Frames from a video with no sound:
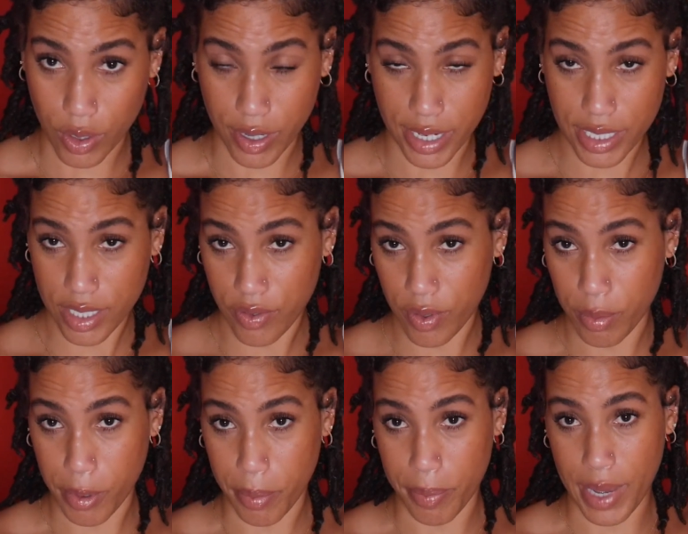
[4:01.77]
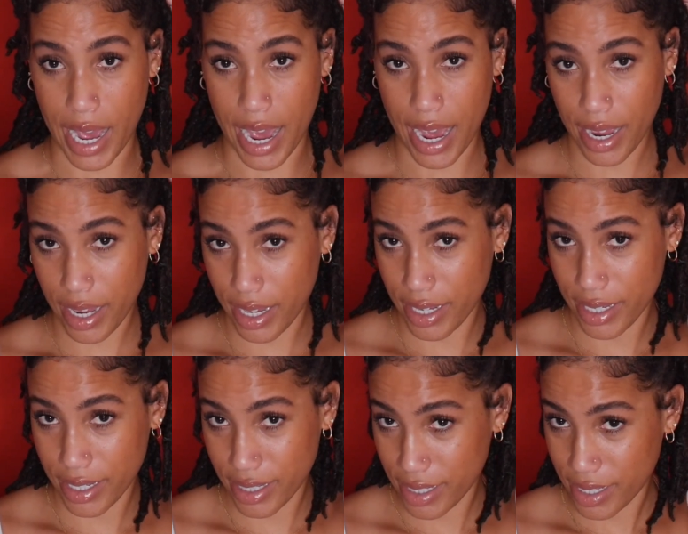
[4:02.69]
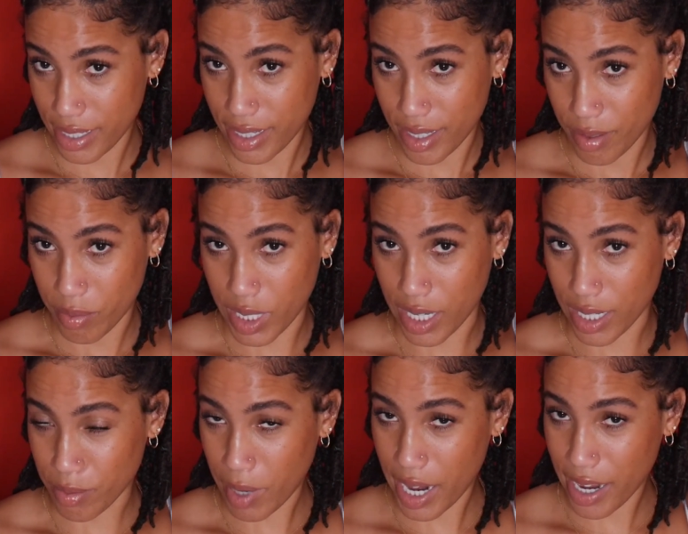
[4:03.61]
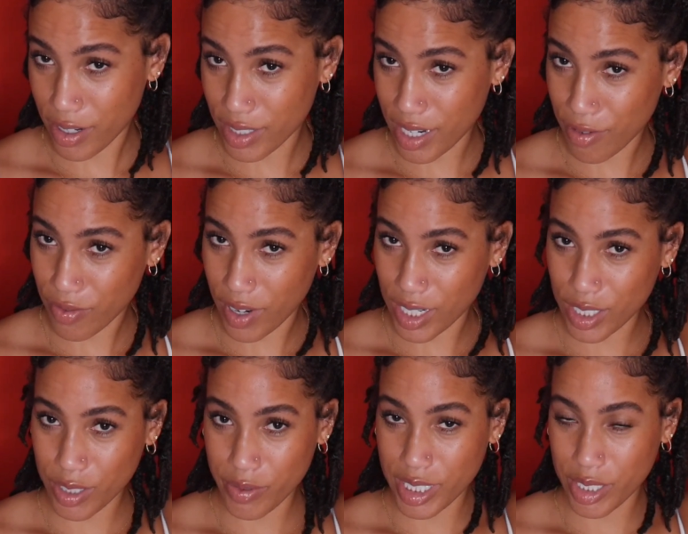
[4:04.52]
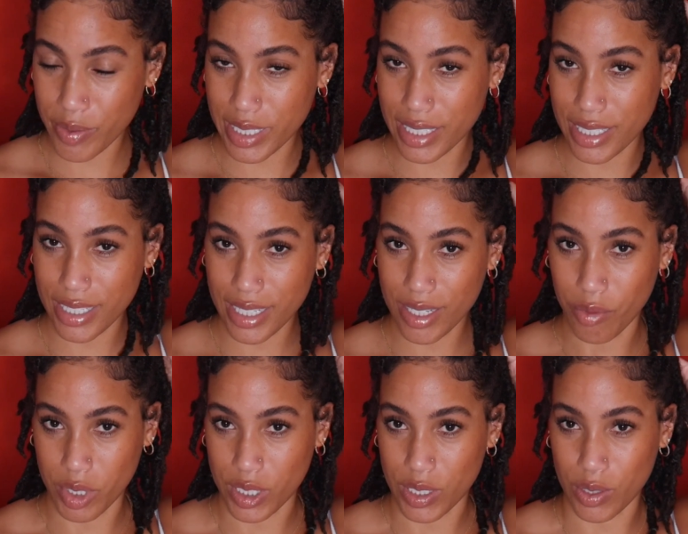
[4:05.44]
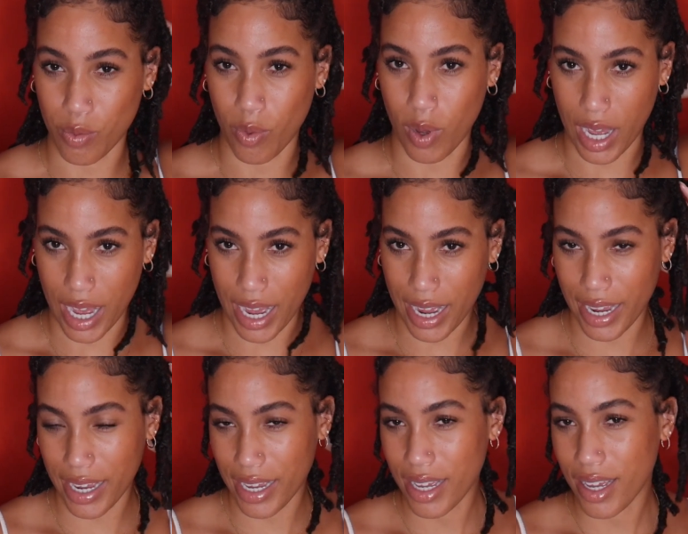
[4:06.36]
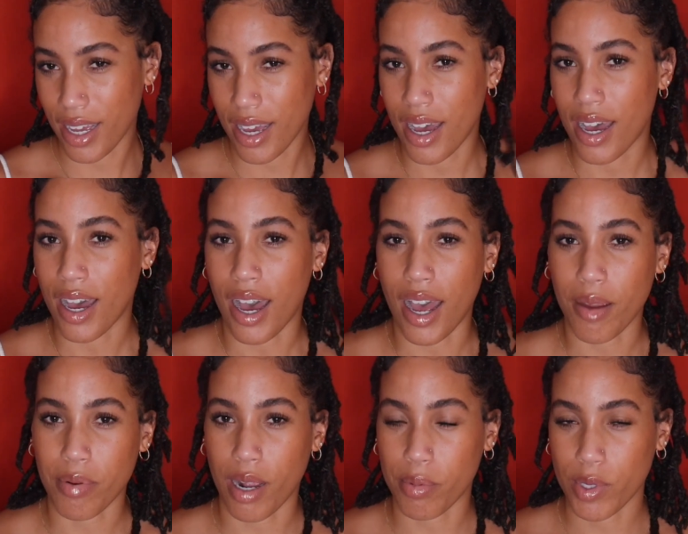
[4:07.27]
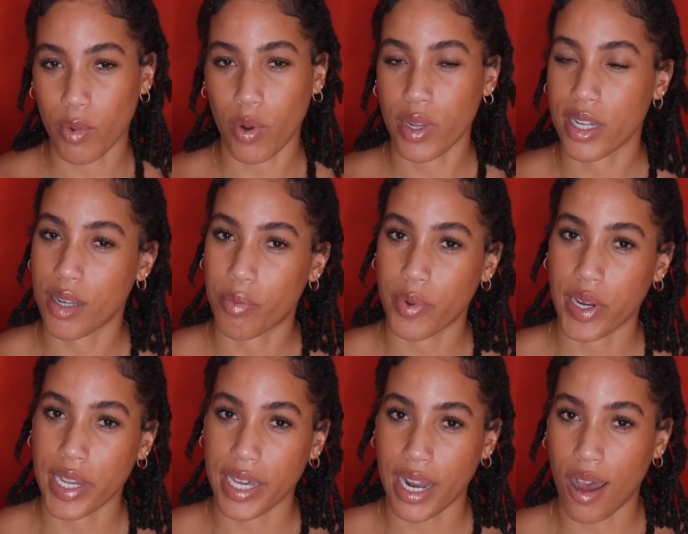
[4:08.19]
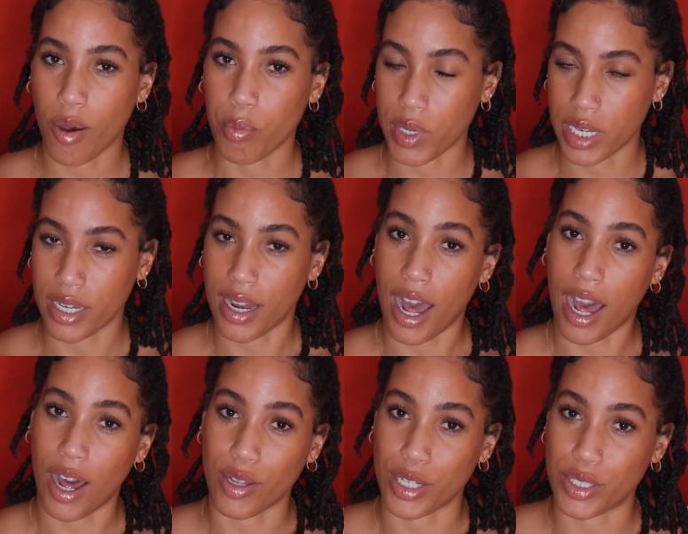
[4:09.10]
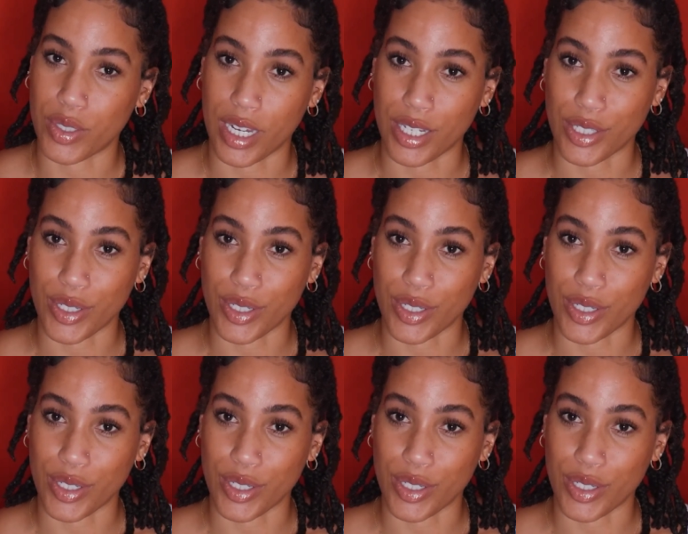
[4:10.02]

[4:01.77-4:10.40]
crazy from the back because my hair is not freshly retwisted, which is why I probably won't end up wearing it out, but I'll let you guys